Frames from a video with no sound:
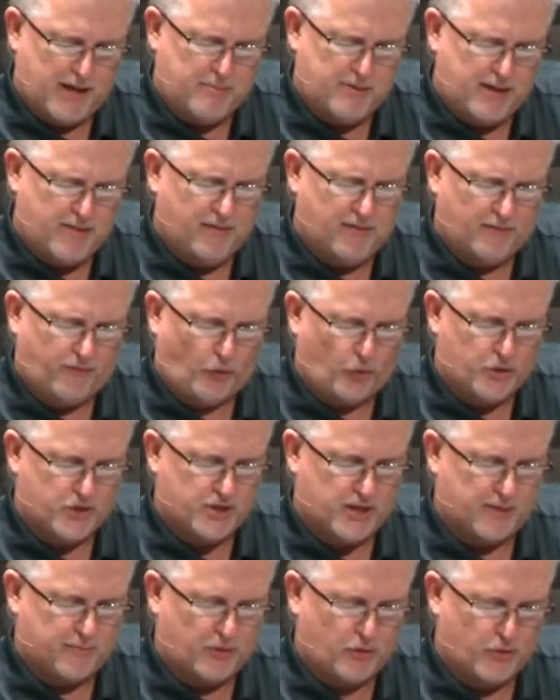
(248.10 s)
Maybe even
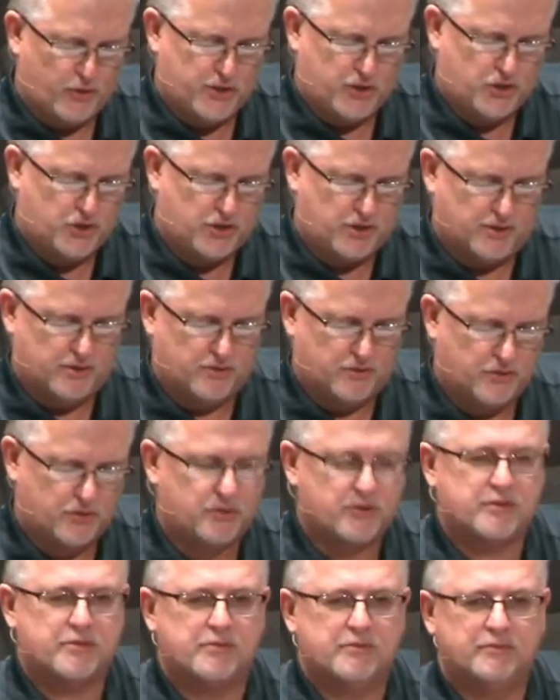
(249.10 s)
for some
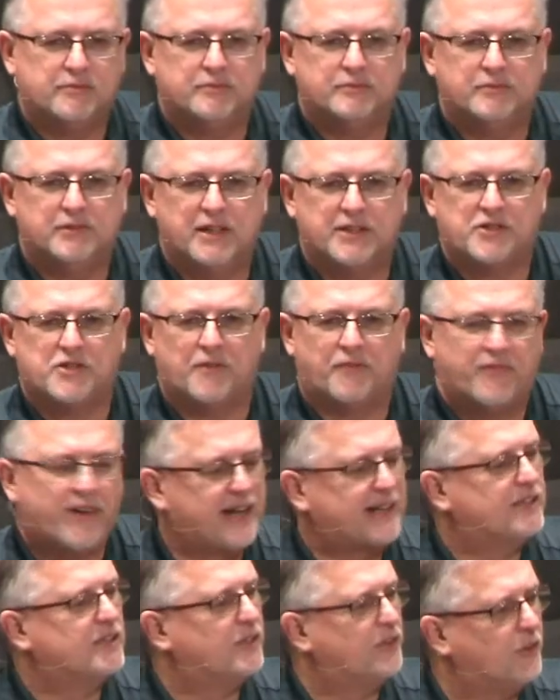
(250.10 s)
Christians, it's
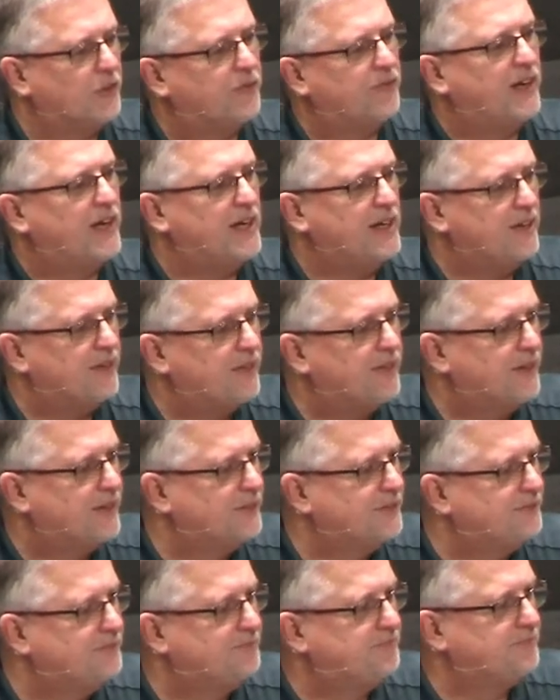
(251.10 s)
affected their faith.
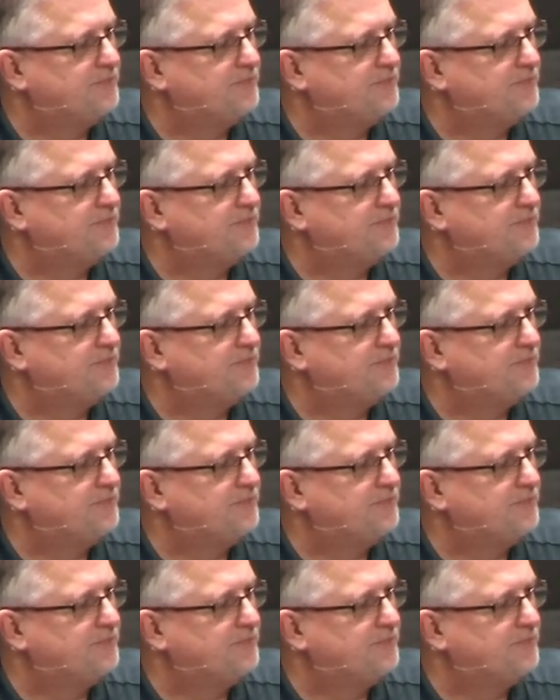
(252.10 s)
